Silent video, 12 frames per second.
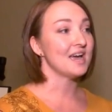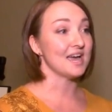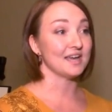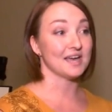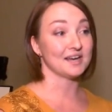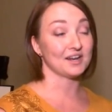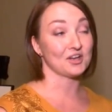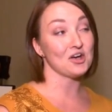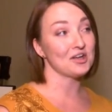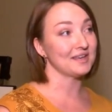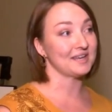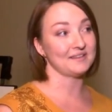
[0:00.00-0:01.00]
I, I, got a call,
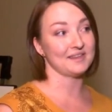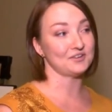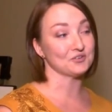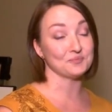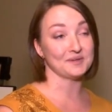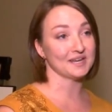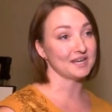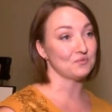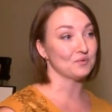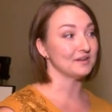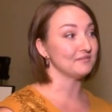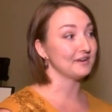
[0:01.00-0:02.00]
and they told me I had
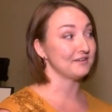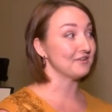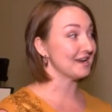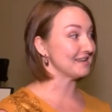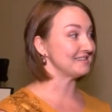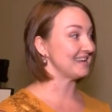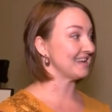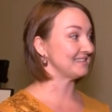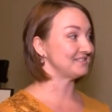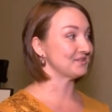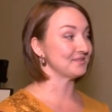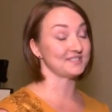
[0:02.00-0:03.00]
won five grand, and
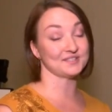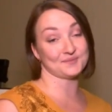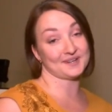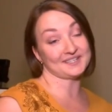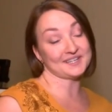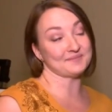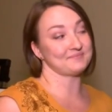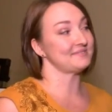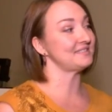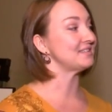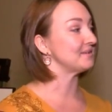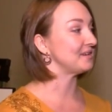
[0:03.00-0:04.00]
so this is what I did
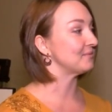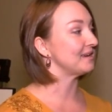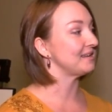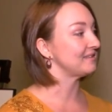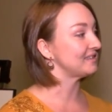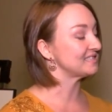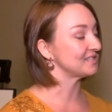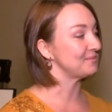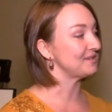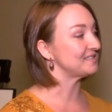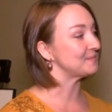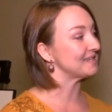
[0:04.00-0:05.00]
to create this
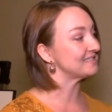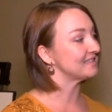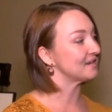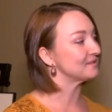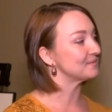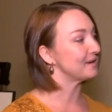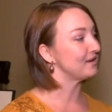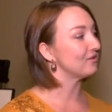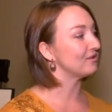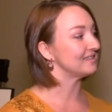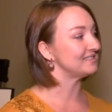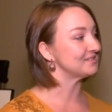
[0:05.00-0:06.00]
community space, and that was my goal,
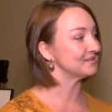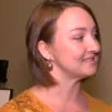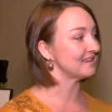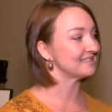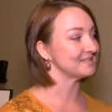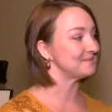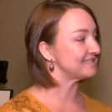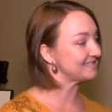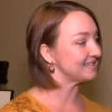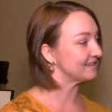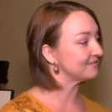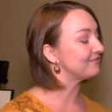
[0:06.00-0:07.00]
and so it's awesome to see
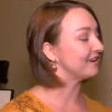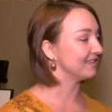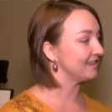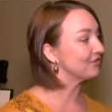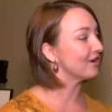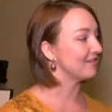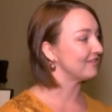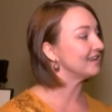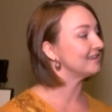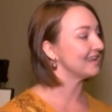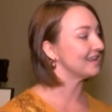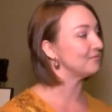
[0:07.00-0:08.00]
it finally thriving and,
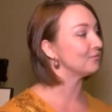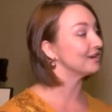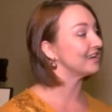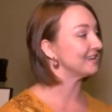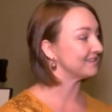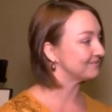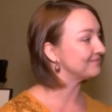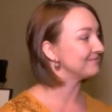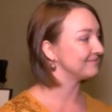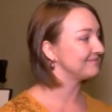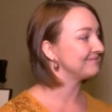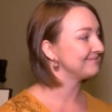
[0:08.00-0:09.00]
and working. Yes.